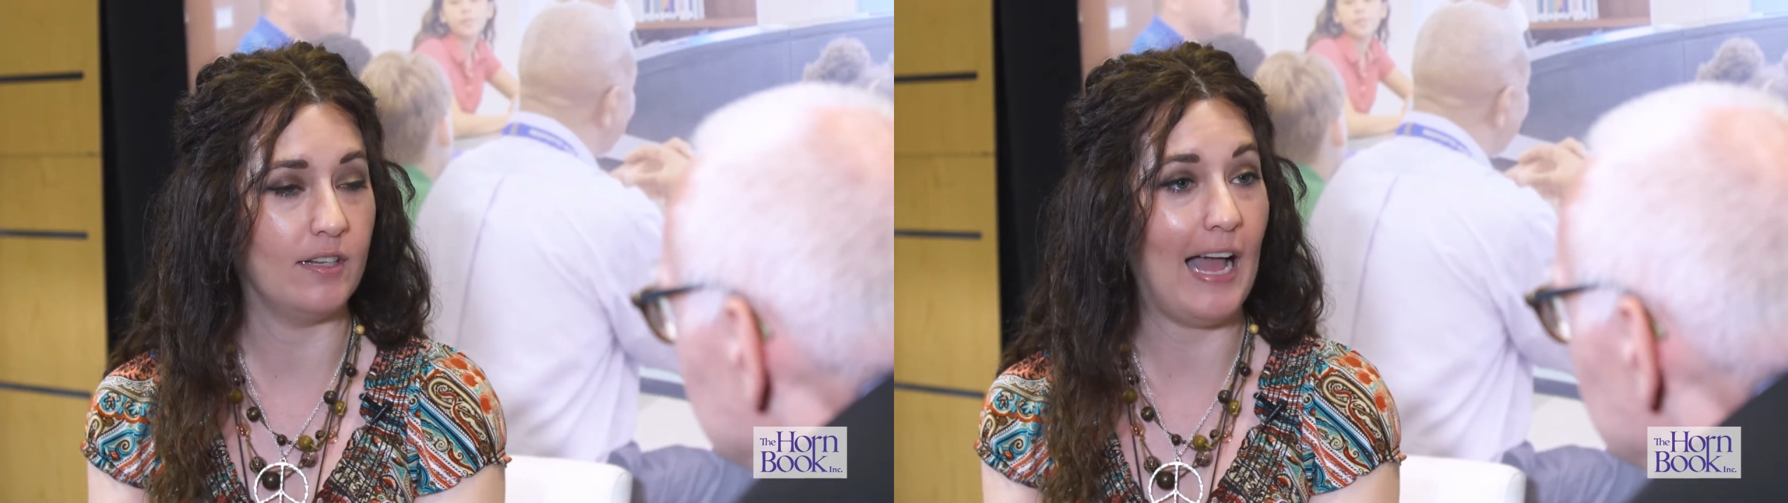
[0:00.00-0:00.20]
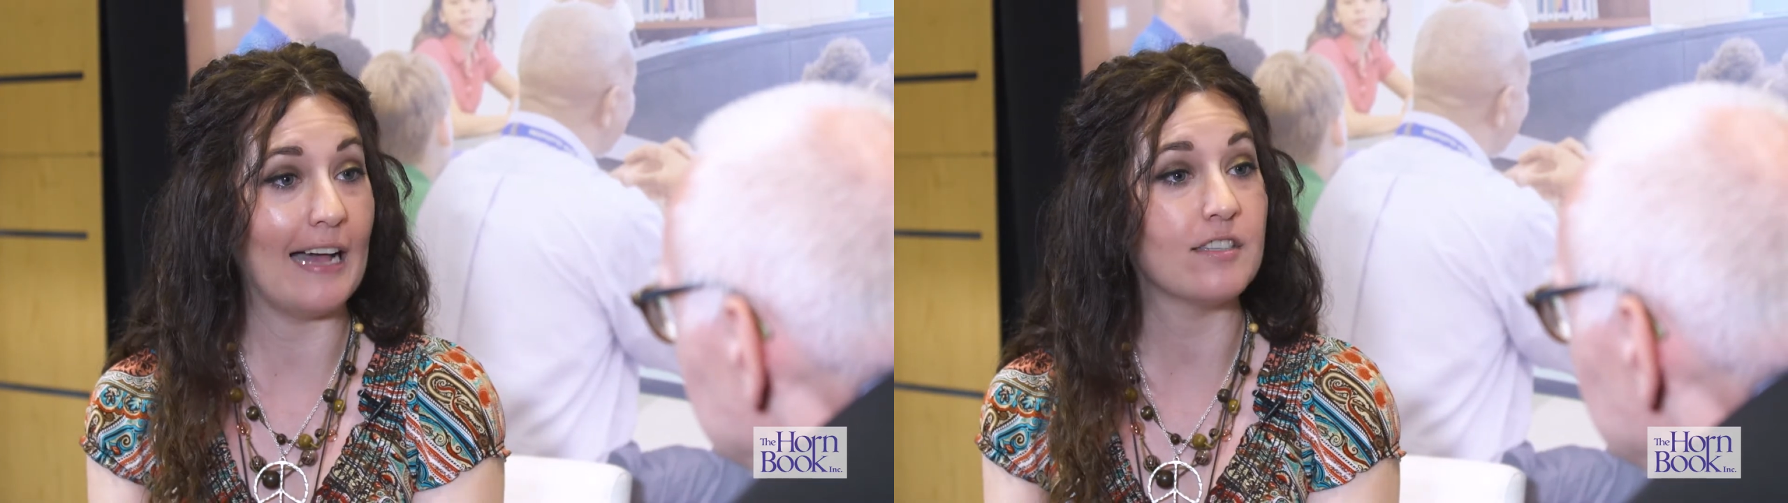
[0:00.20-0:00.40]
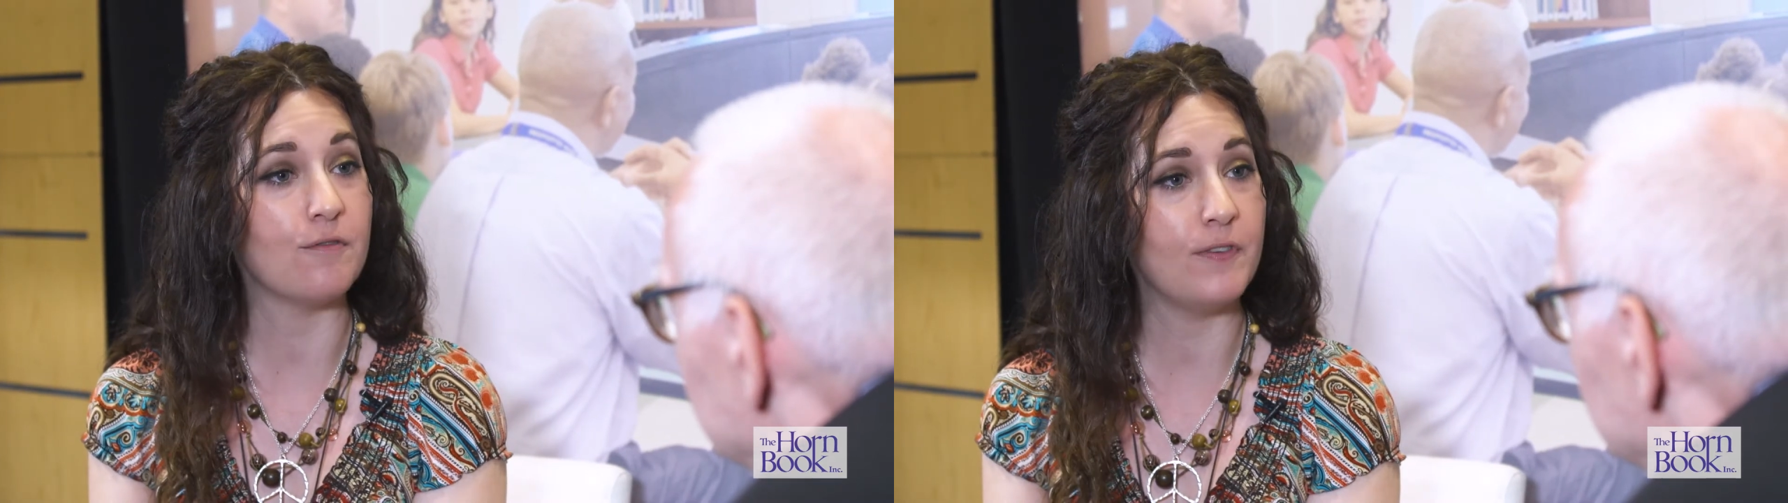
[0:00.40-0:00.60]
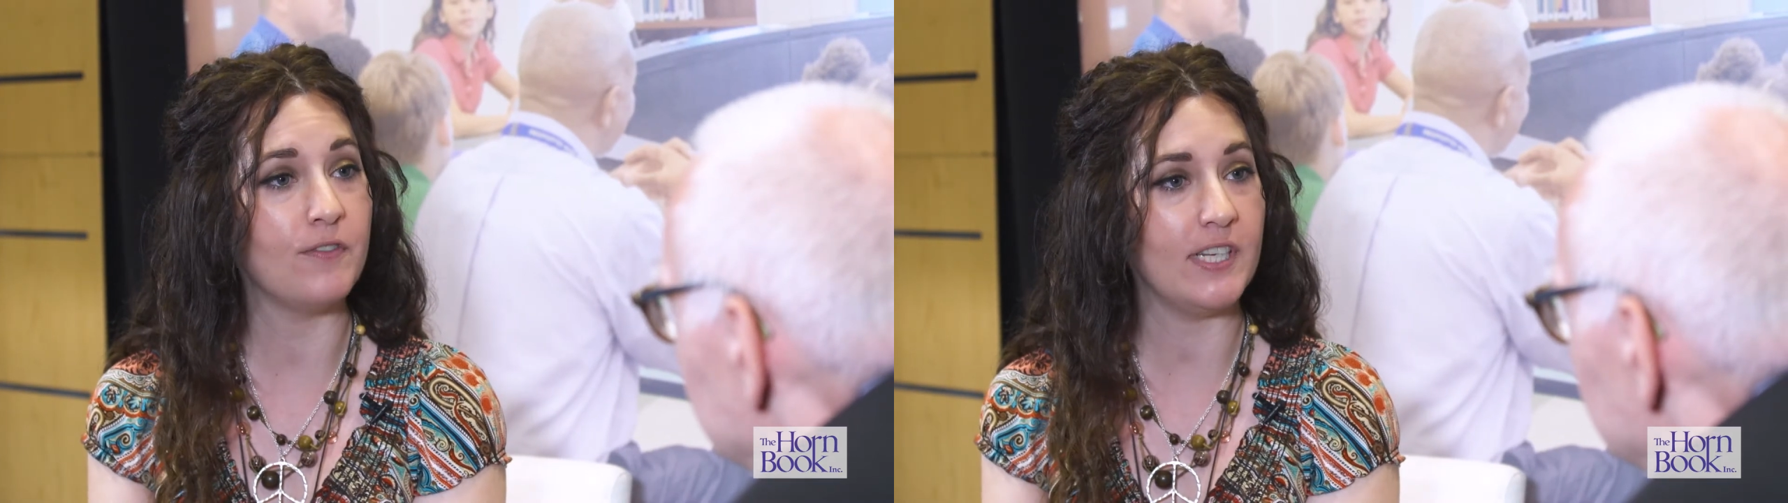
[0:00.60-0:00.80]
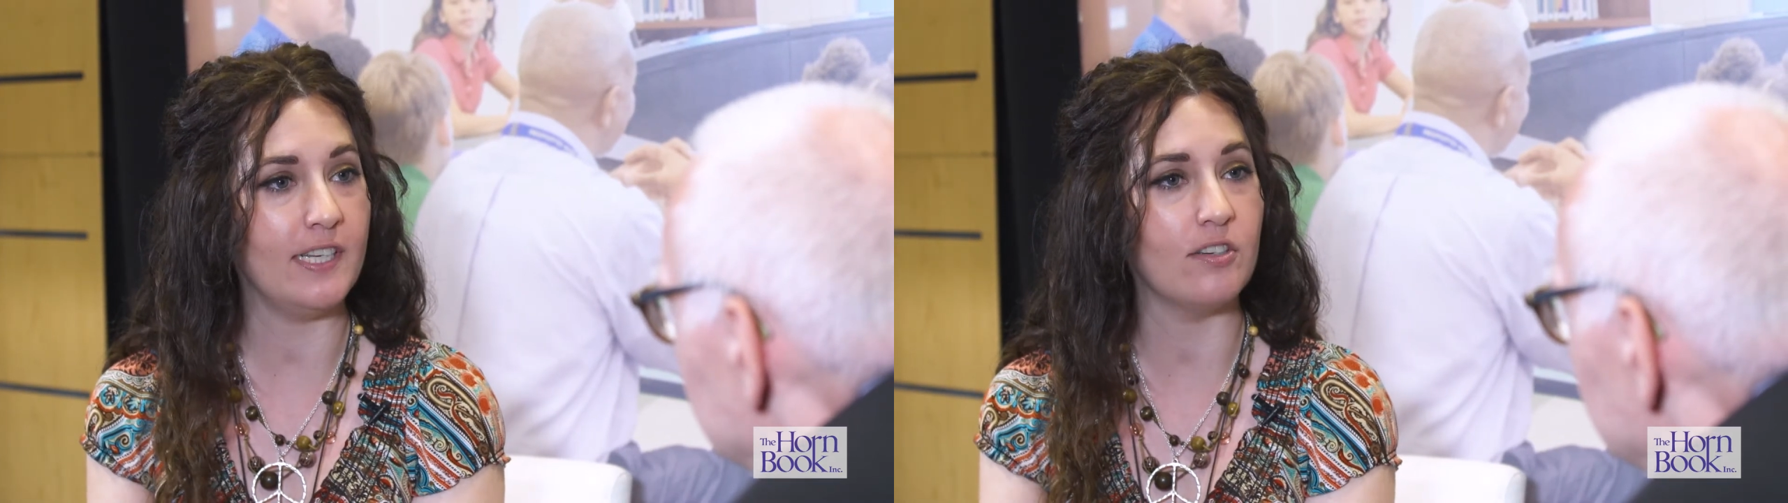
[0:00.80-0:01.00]
as a
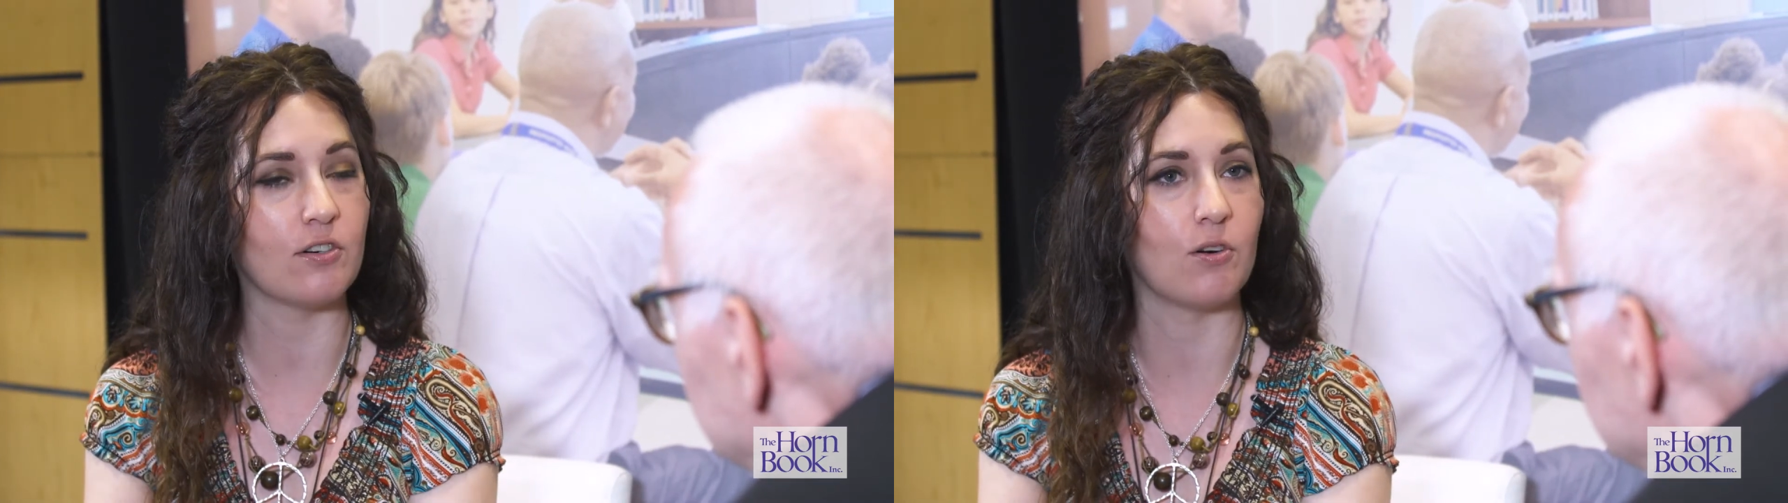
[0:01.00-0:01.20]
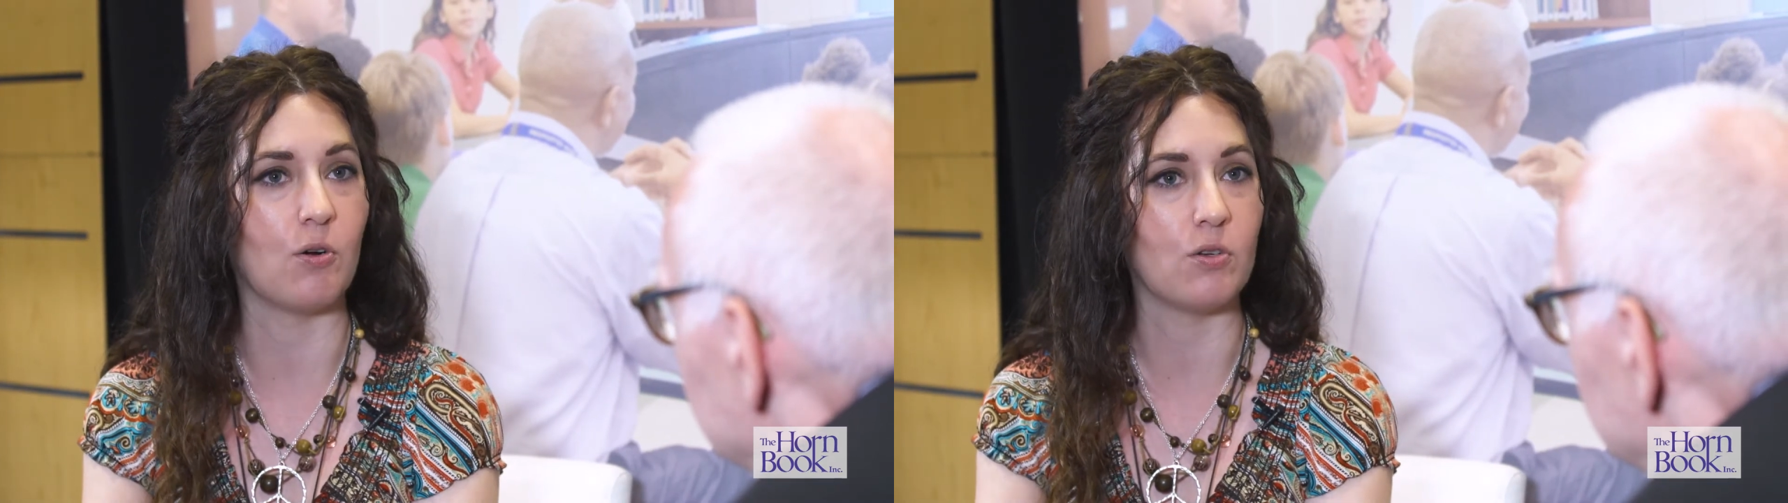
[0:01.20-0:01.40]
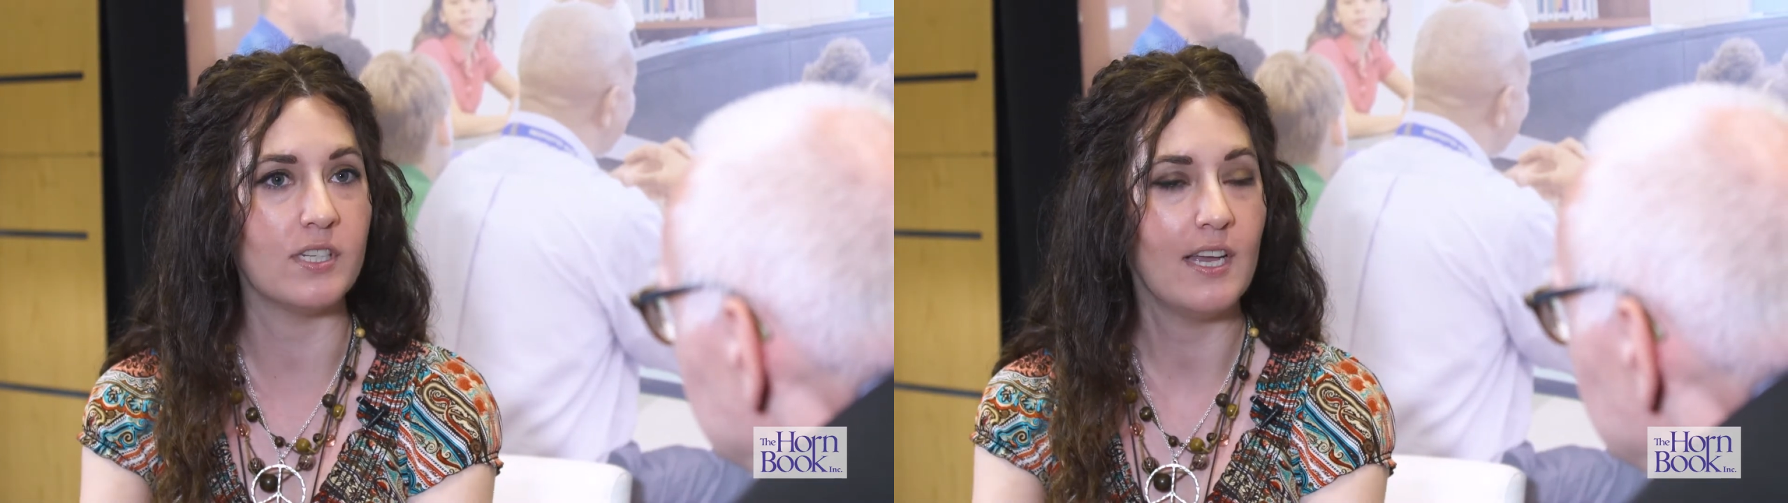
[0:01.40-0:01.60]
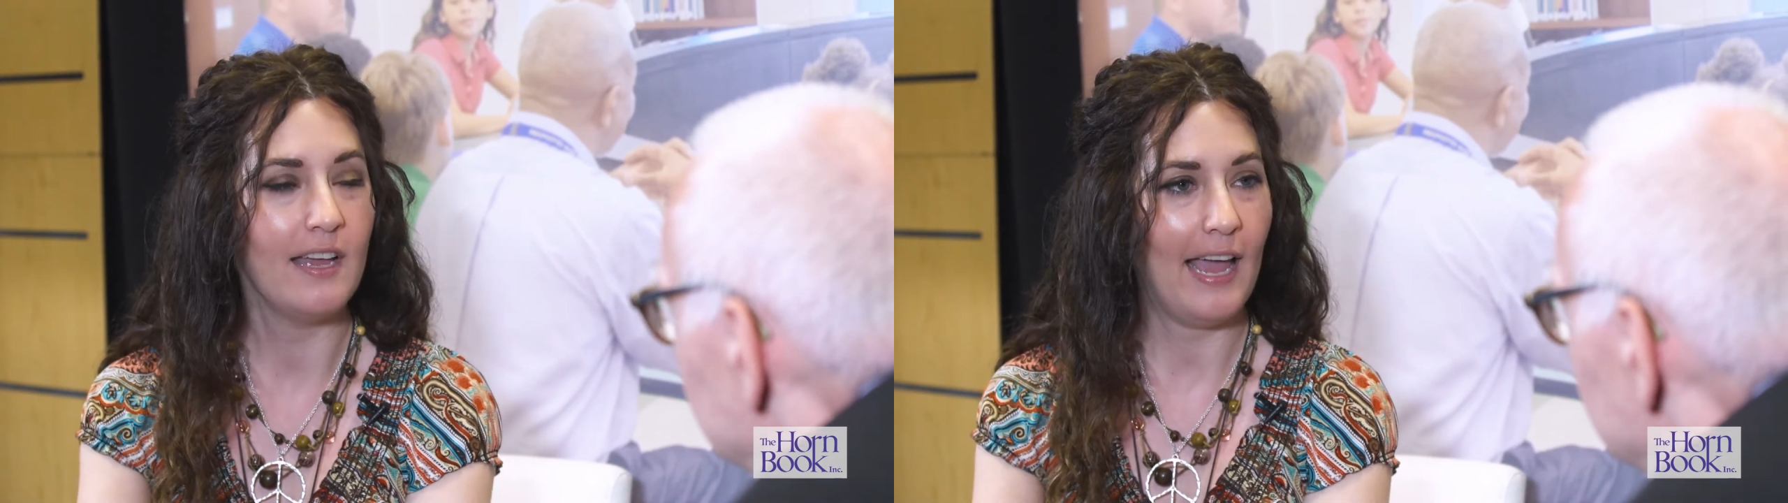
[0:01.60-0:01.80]
15 year old,